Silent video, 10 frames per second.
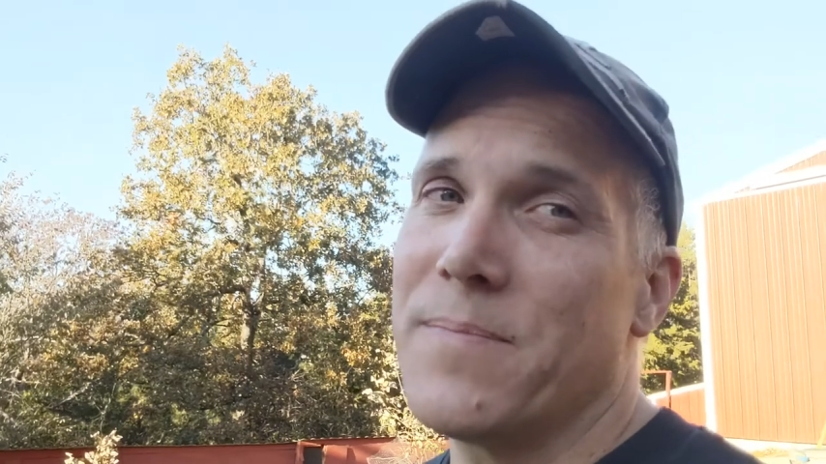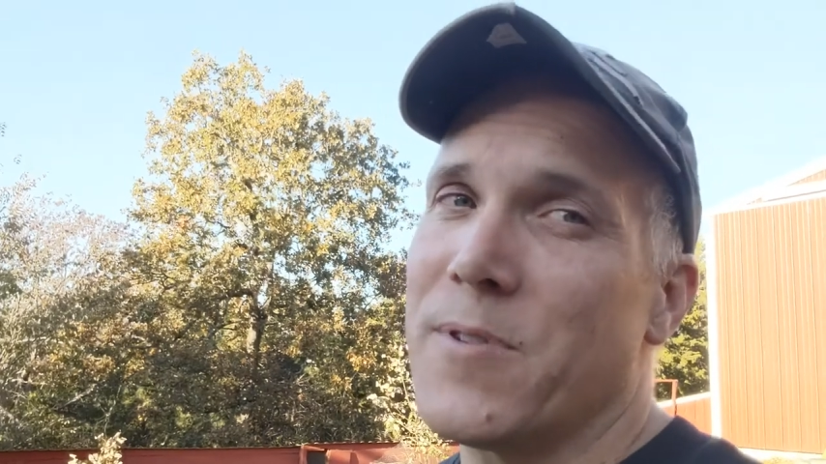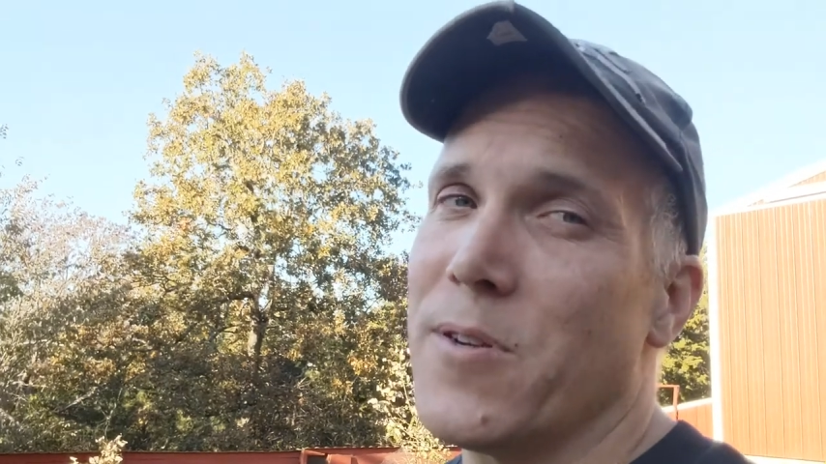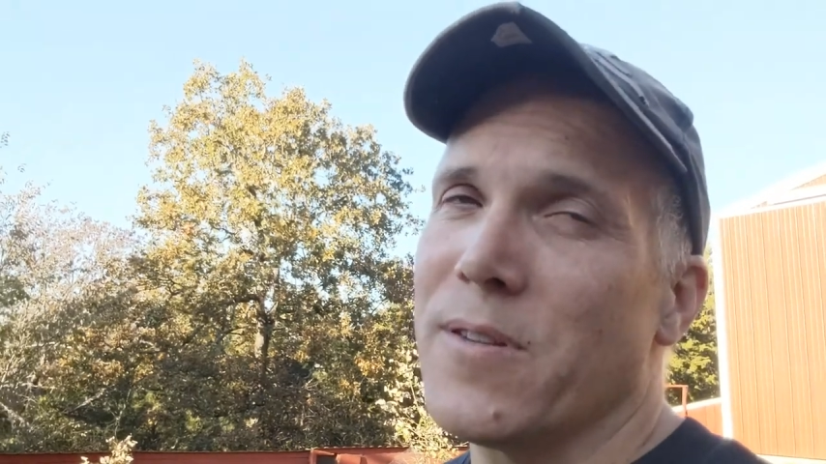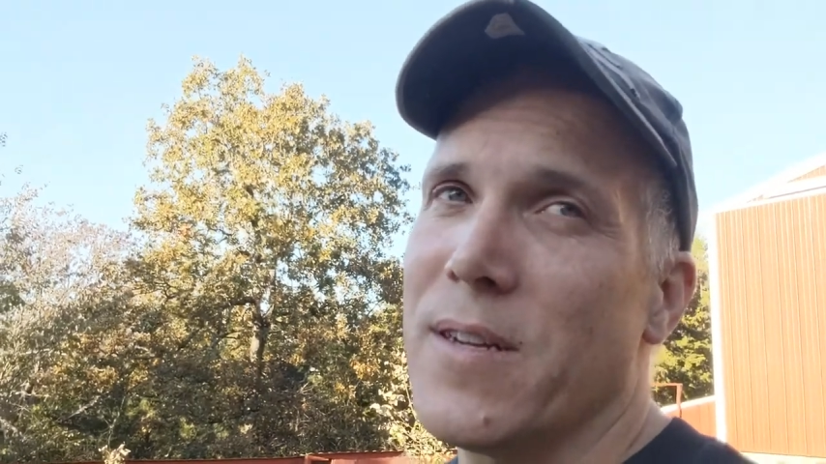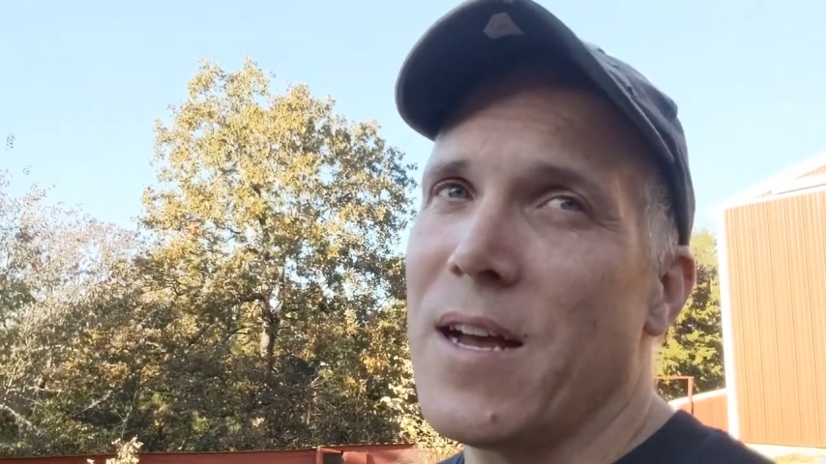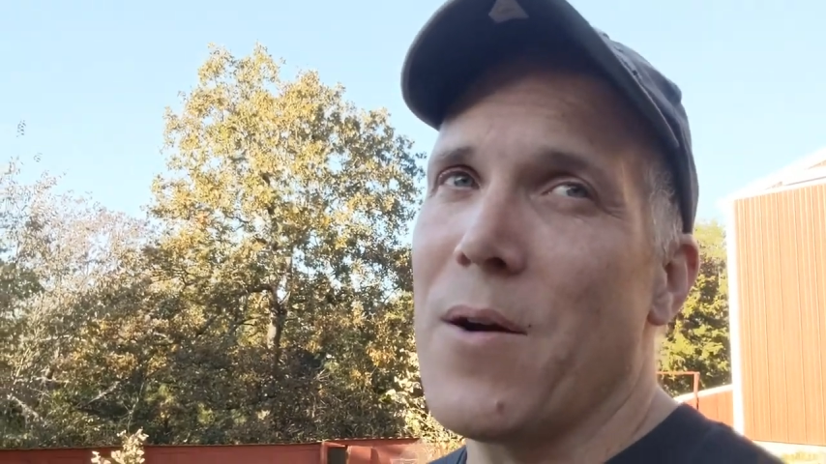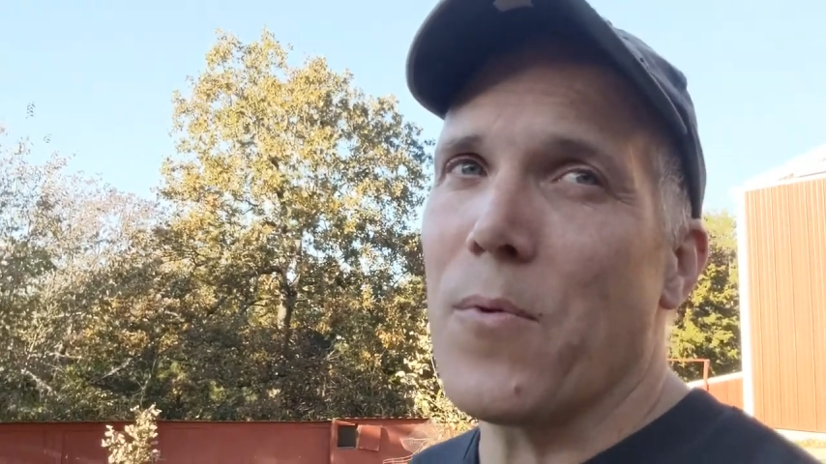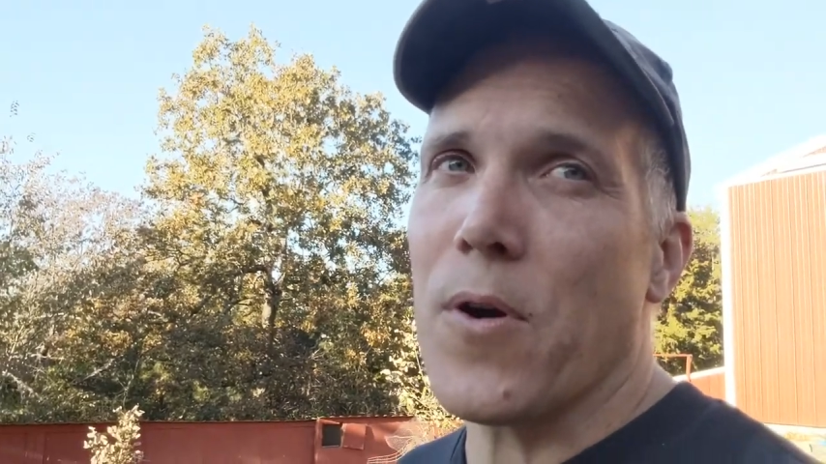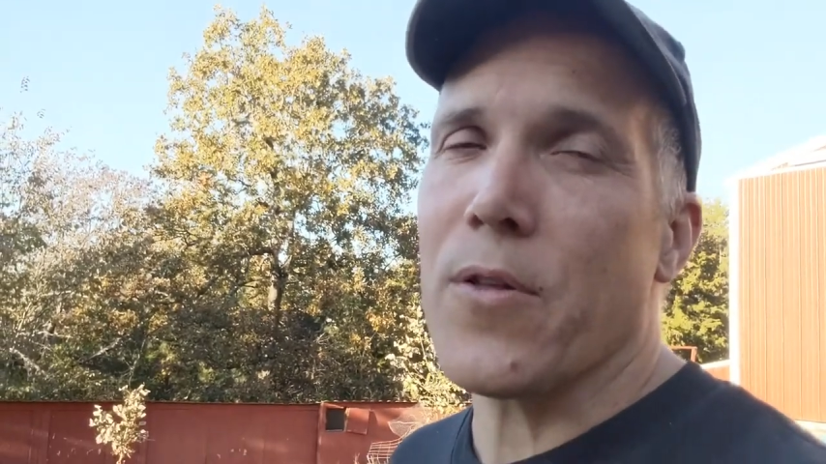certainly
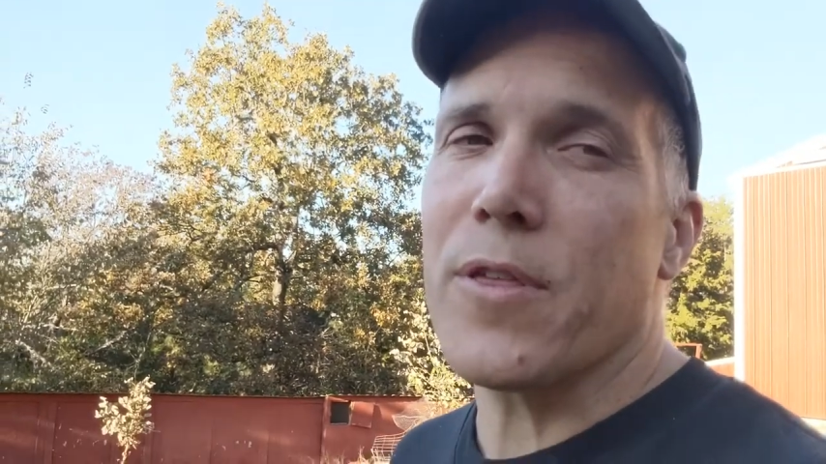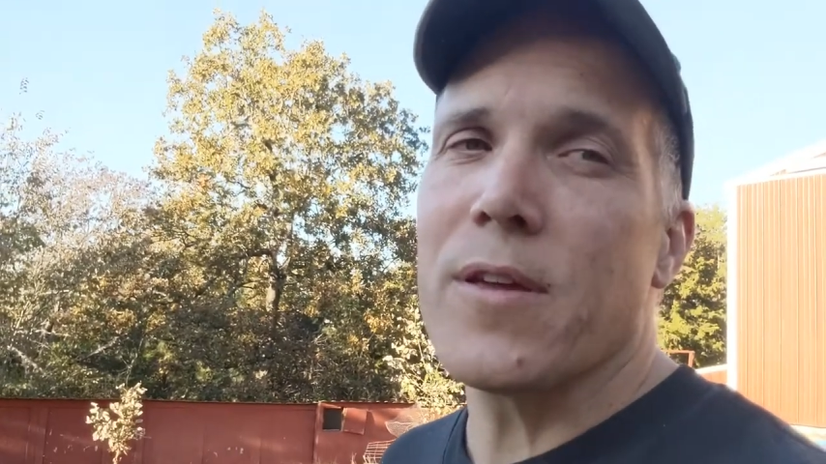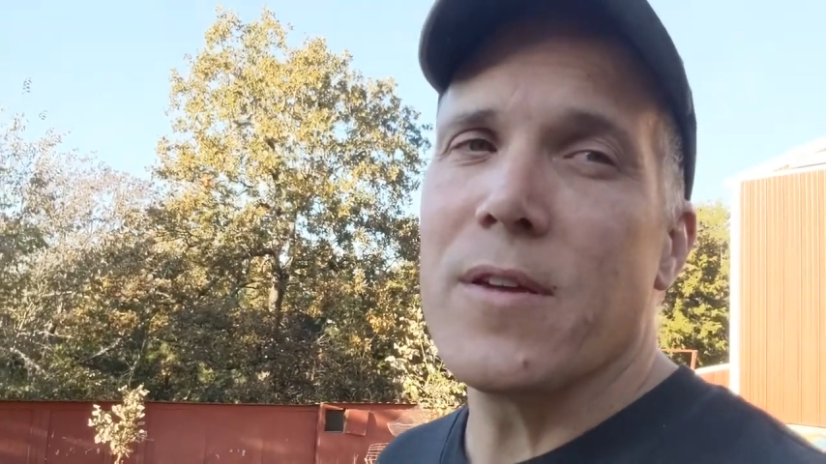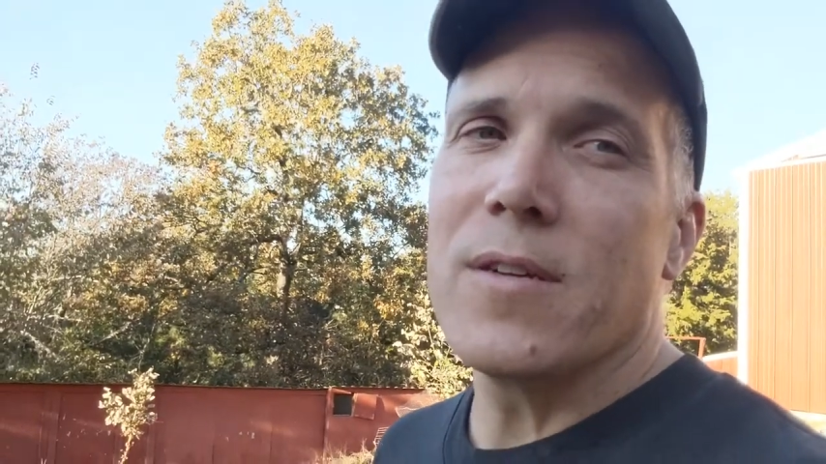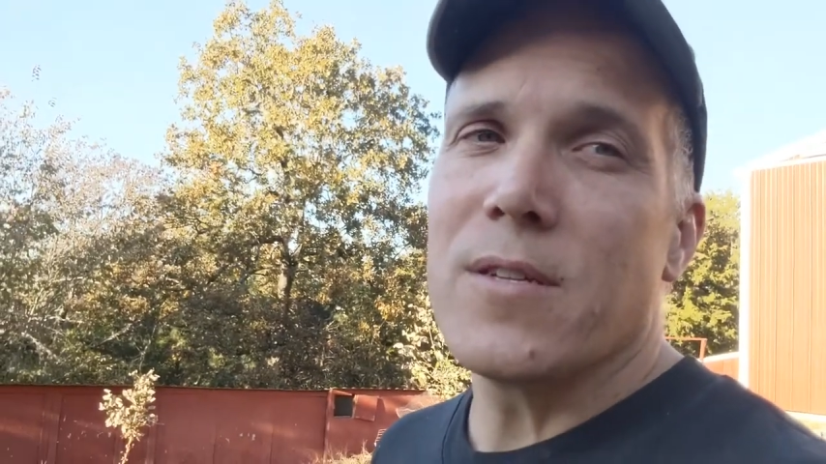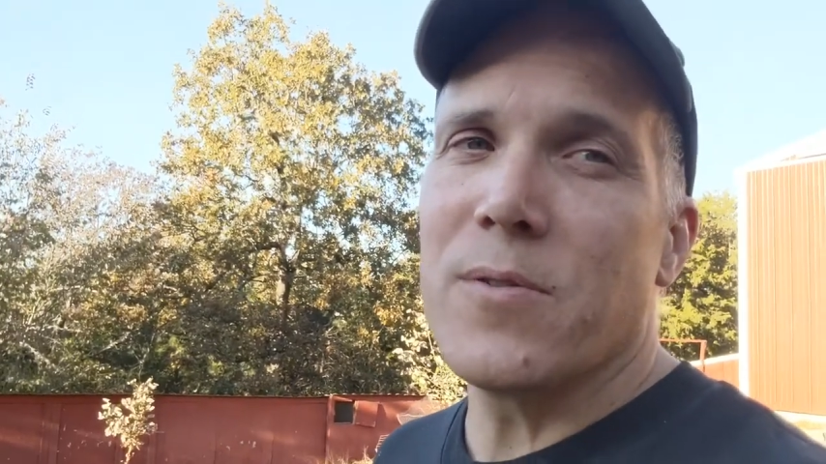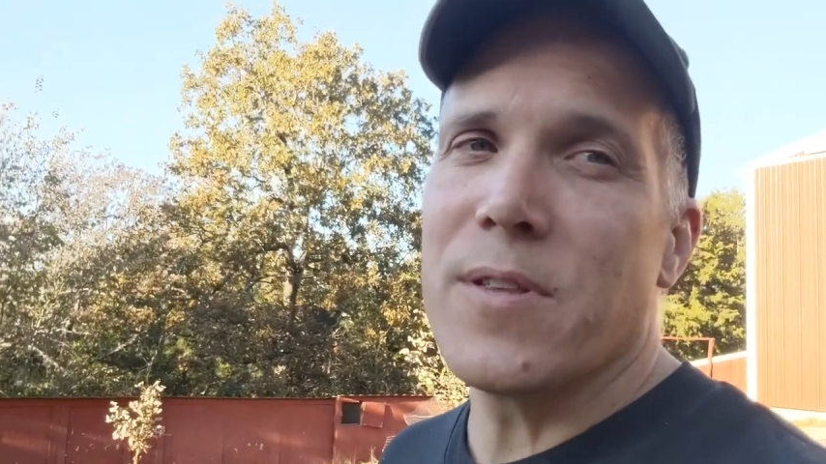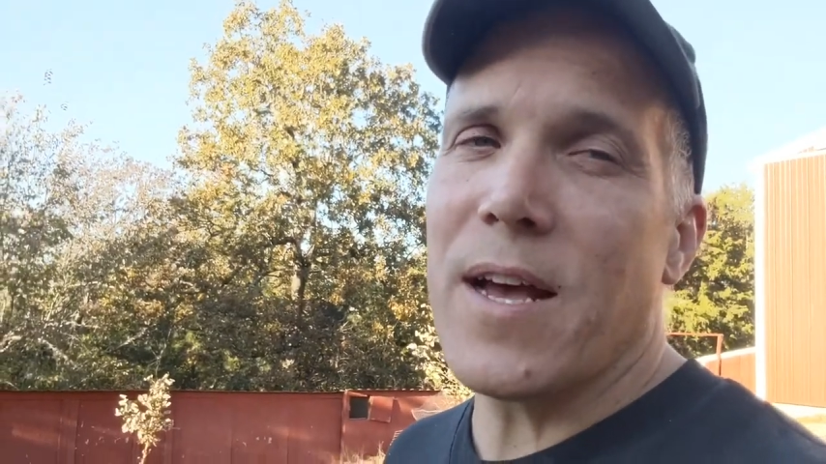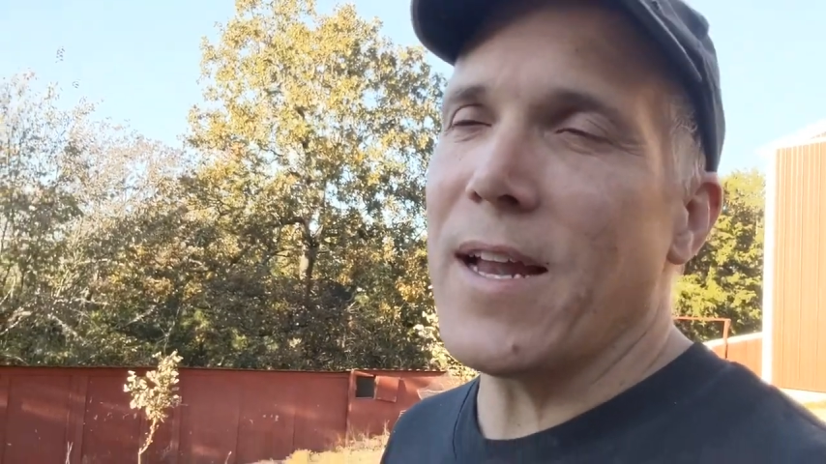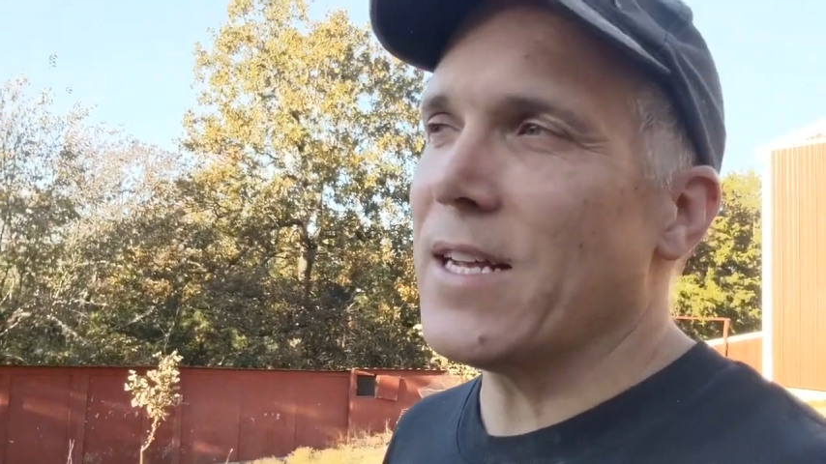not worth doing
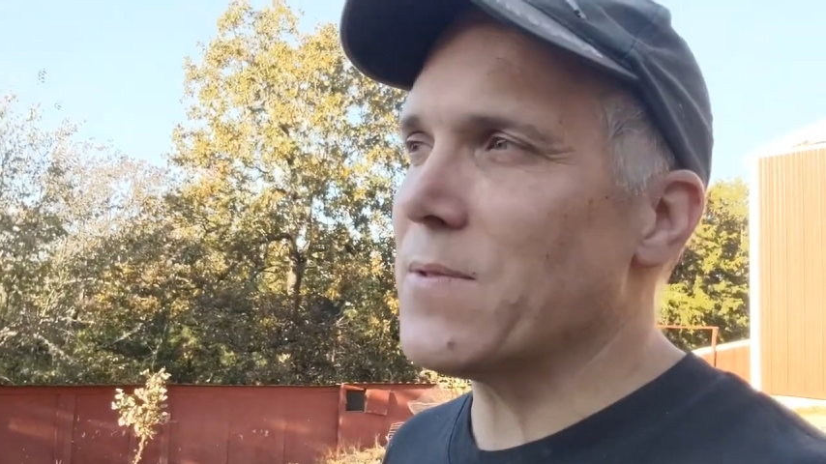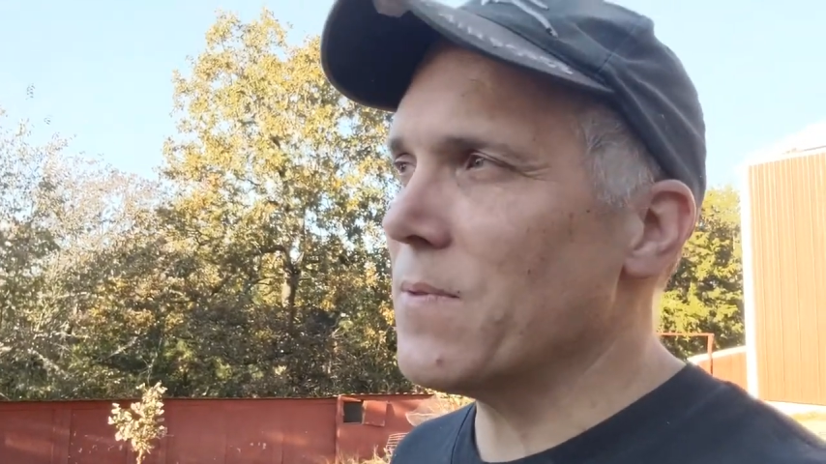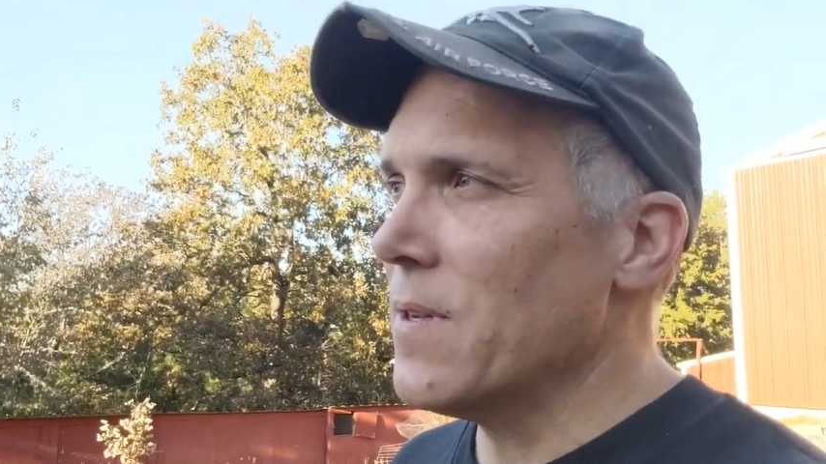that it's